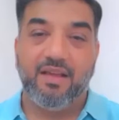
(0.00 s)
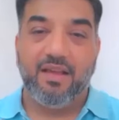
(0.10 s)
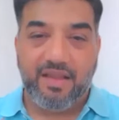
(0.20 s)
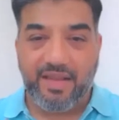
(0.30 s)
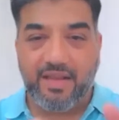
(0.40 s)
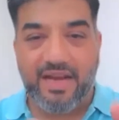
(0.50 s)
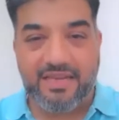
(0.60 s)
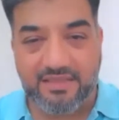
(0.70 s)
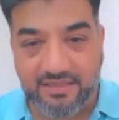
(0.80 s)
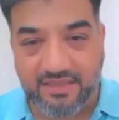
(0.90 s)
Hey
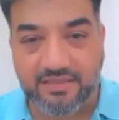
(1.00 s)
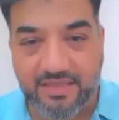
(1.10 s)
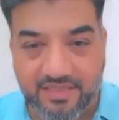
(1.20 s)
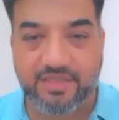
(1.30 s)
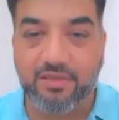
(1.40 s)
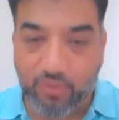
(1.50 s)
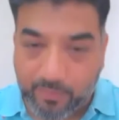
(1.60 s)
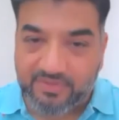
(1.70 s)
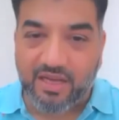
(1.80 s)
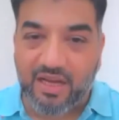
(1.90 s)
guys, this is Sachin
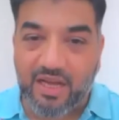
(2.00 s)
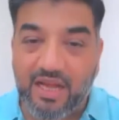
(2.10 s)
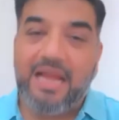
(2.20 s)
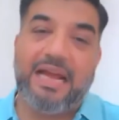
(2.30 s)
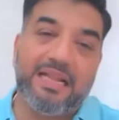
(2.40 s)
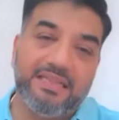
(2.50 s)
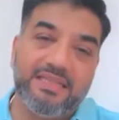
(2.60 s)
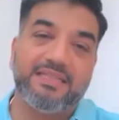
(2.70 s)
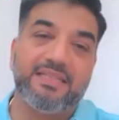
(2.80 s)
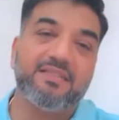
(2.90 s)
Gupta, and
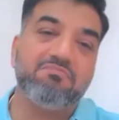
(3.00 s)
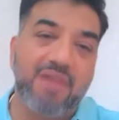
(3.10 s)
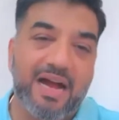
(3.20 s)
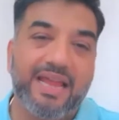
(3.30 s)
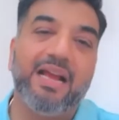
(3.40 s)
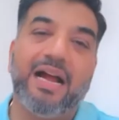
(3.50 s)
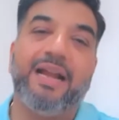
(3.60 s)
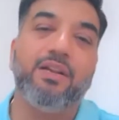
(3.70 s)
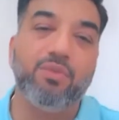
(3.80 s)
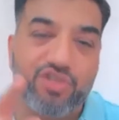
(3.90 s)
this is my
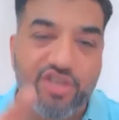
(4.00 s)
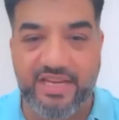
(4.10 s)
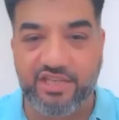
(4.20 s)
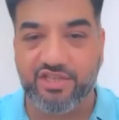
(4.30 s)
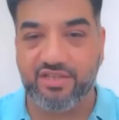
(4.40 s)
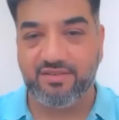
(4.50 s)
guide to change.